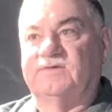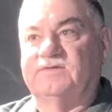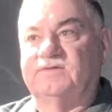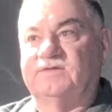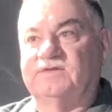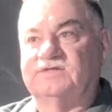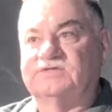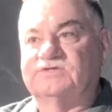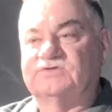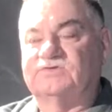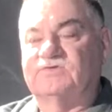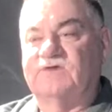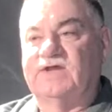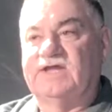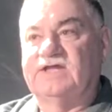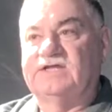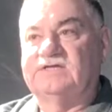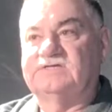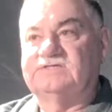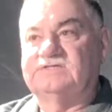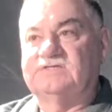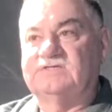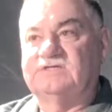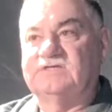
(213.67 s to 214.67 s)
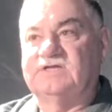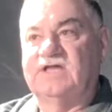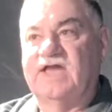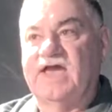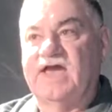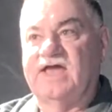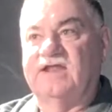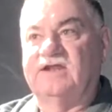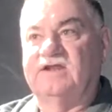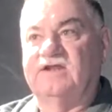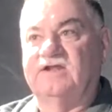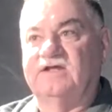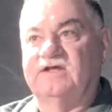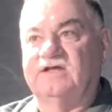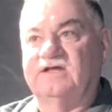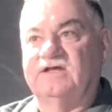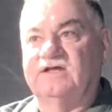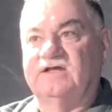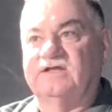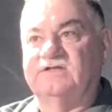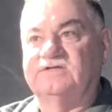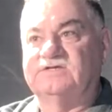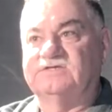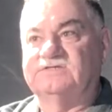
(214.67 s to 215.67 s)
the Straits and Canada,
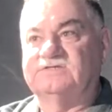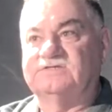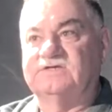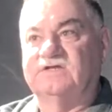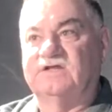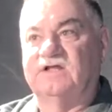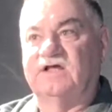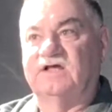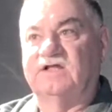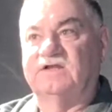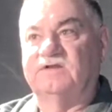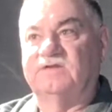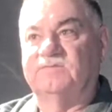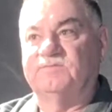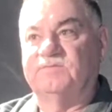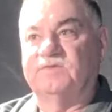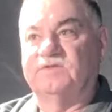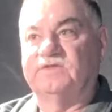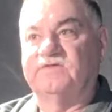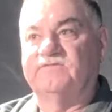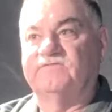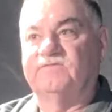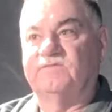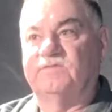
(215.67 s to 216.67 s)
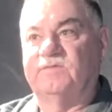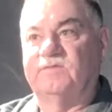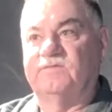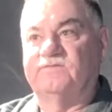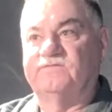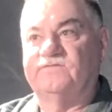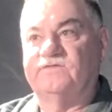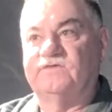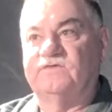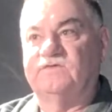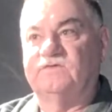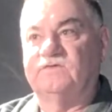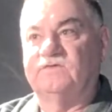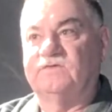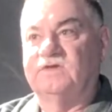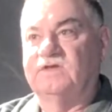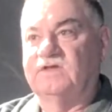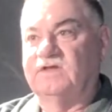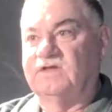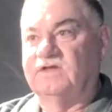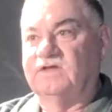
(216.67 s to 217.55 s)
and just an unbelievable view